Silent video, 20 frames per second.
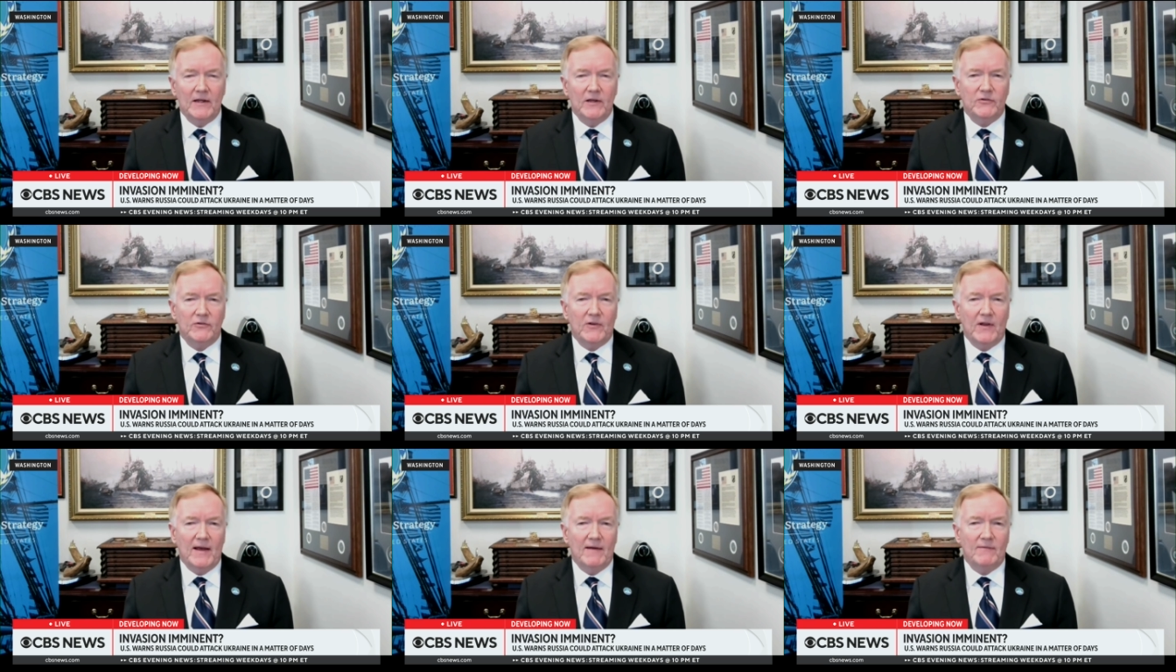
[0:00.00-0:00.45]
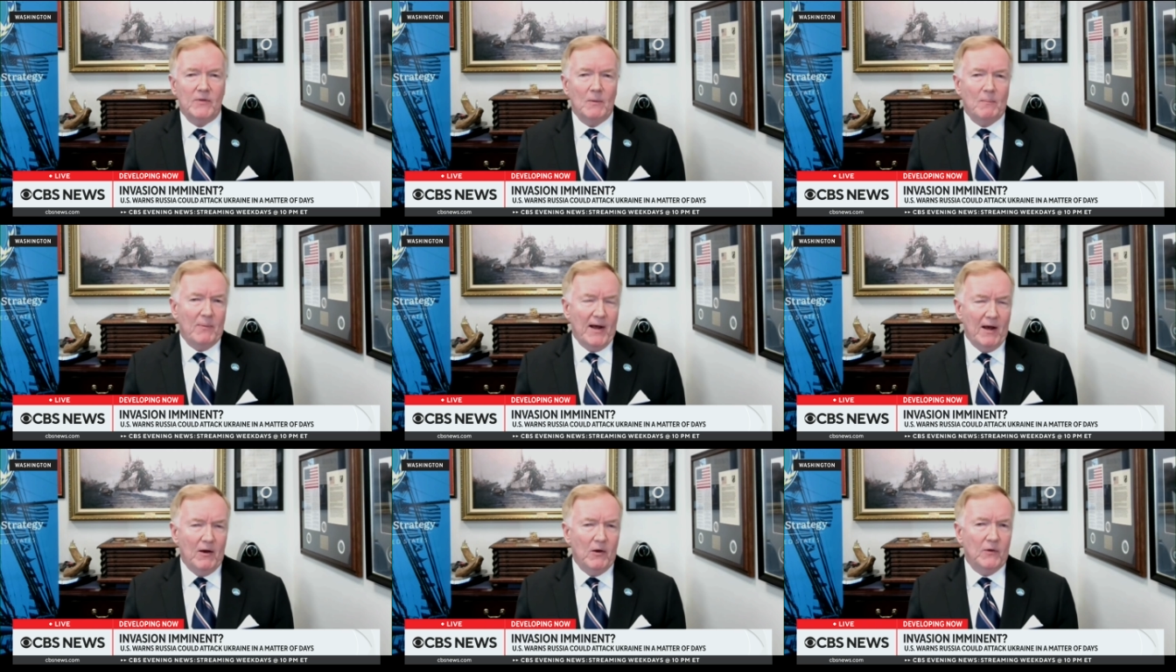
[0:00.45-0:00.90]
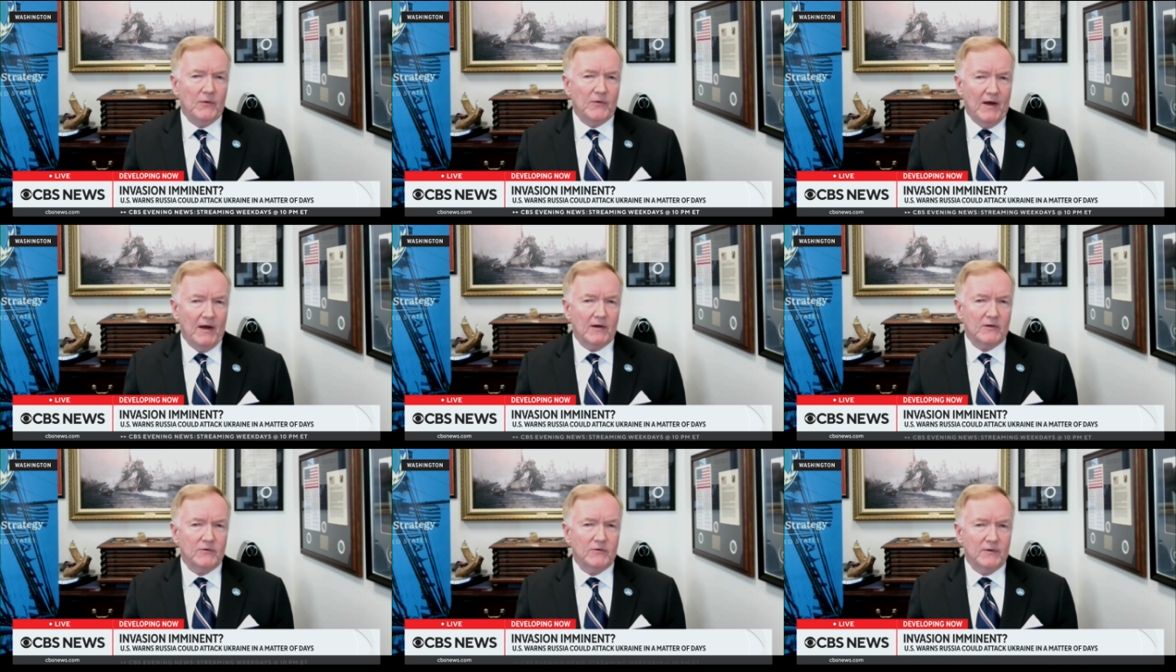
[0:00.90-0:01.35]
He used to have the
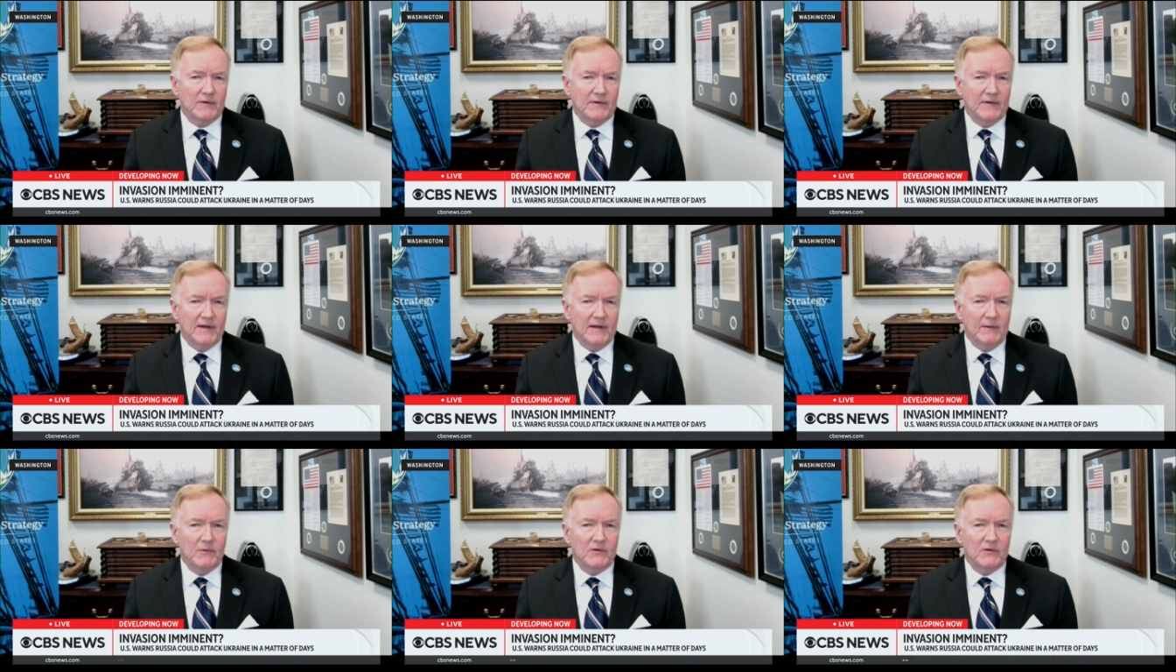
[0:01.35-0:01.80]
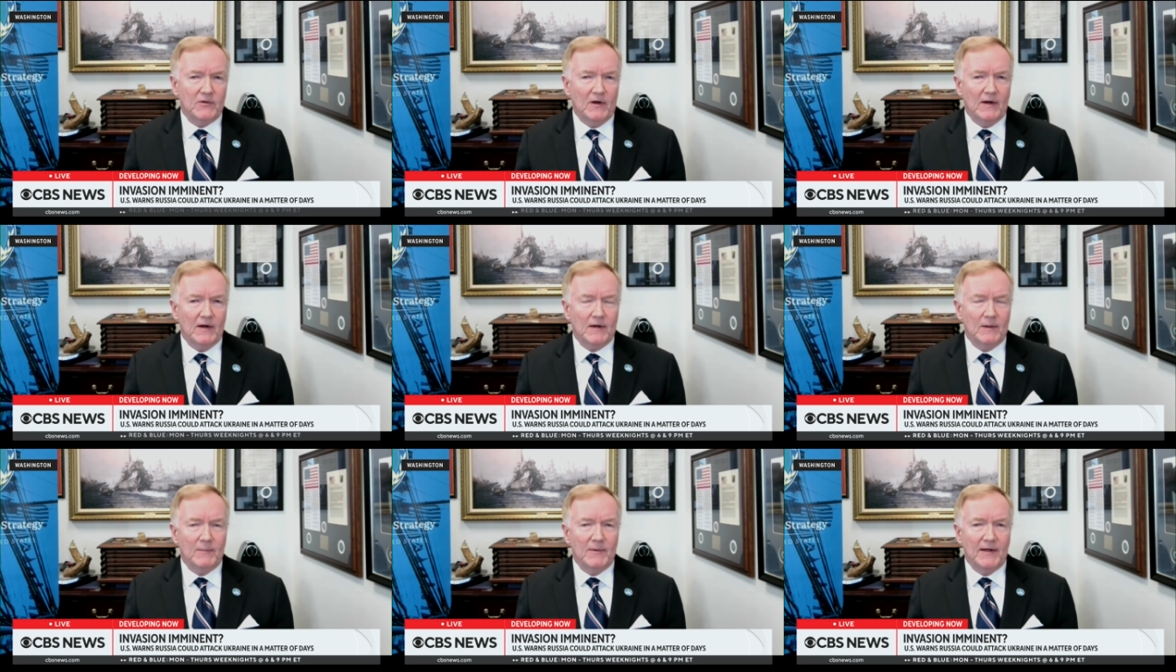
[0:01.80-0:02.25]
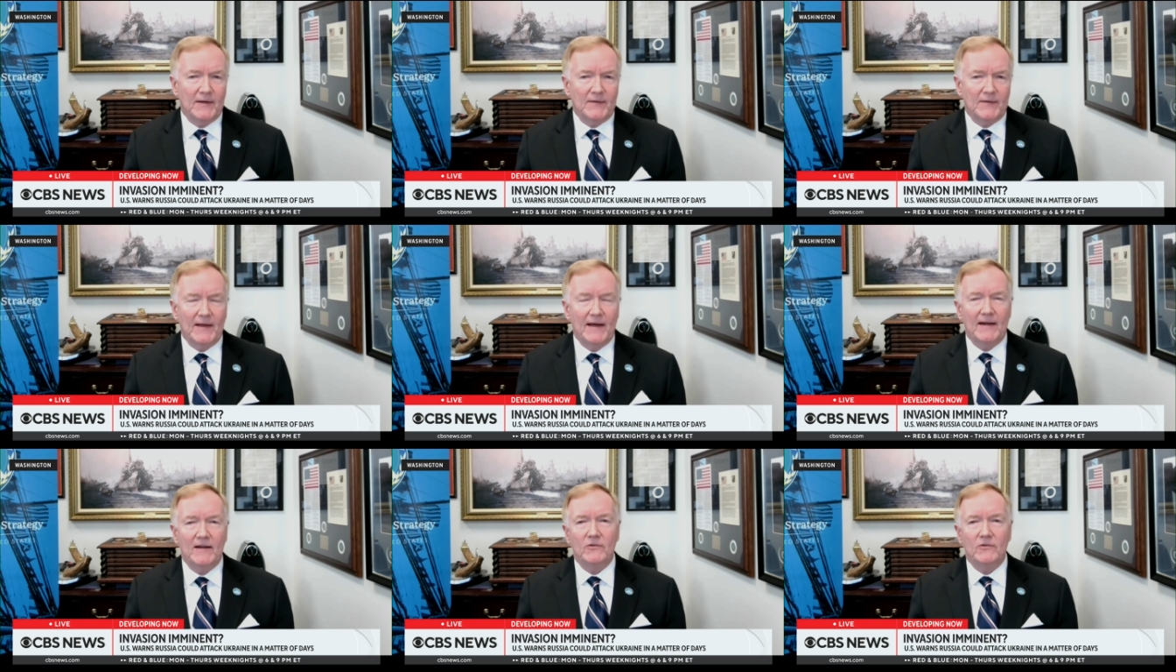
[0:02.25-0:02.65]
Powell Doctrine that he would talk about.